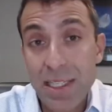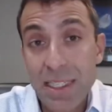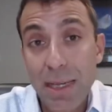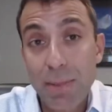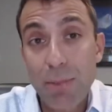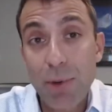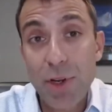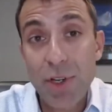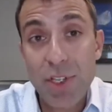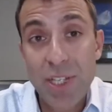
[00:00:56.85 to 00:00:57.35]

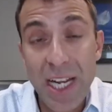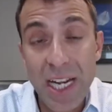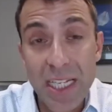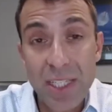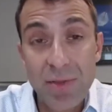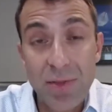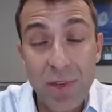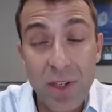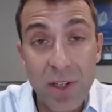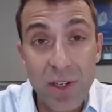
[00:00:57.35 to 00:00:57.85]
separate
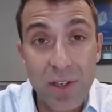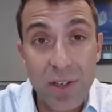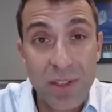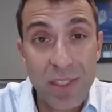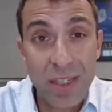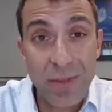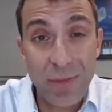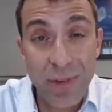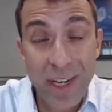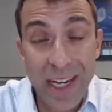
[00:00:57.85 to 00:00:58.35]
checks for
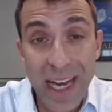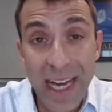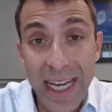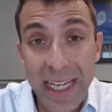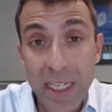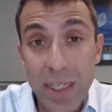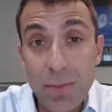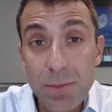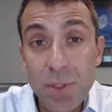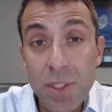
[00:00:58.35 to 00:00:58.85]
different
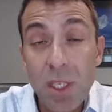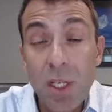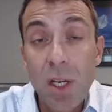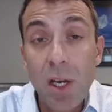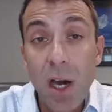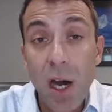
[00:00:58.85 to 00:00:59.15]
items.